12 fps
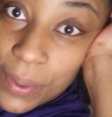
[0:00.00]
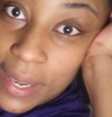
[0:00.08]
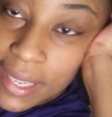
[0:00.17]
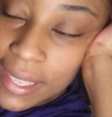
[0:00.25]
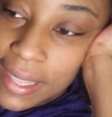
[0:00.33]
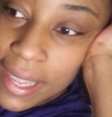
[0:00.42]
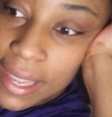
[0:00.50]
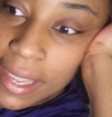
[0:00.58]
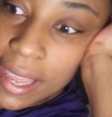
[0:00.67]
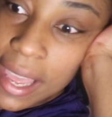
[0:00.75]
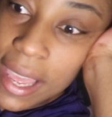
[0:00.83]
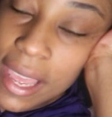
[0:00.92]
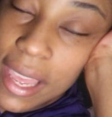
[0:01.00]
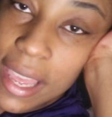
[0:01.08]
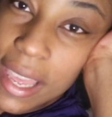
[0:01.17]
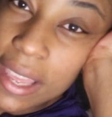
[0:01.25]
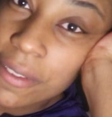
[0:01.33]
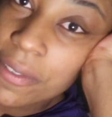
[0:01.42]
anything
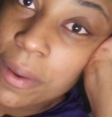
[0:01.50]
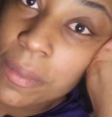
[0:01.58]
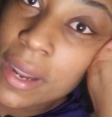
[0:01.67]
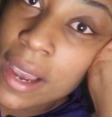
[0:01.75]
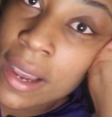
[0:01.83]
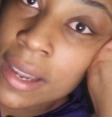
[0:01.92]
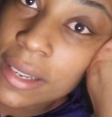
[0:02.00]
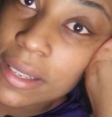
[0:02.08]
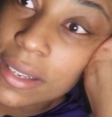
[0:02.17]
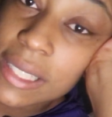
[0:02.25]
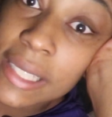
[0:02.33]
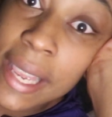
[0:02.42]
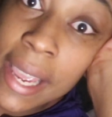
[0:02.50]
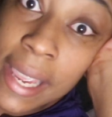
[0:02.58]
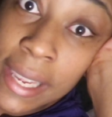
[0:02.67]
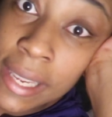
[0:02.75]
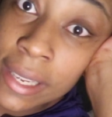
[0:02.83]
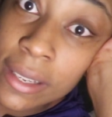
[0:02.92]
if I'm not
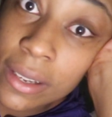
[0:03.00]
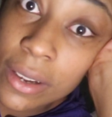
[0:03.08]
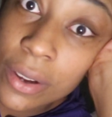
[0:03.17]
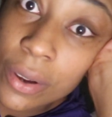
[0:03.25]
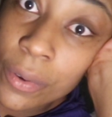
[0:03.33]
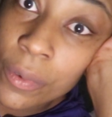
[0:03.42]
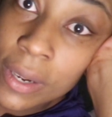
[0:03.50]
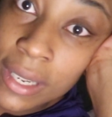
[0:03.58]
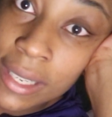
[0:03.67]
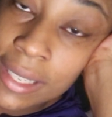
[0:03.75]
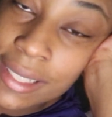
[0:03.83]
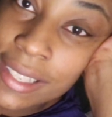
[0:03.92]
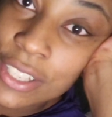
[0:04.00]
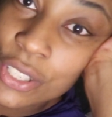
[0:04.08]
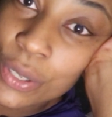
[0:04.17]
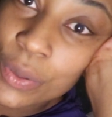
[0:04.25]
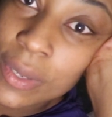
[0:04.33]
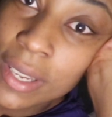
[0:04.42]
saying what it is
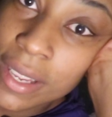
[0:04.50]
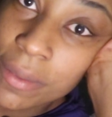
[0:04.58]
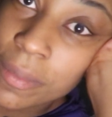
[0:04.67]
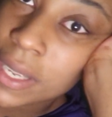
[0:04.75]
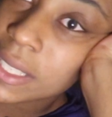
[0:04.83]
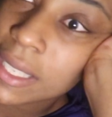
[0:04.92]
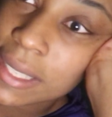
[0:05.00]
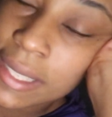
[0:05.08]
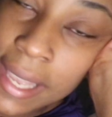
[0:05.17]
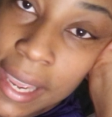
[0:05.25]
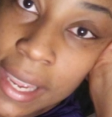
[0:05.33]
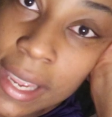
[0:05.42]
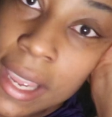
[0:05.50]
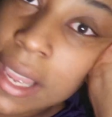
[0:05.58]
that you need me to say.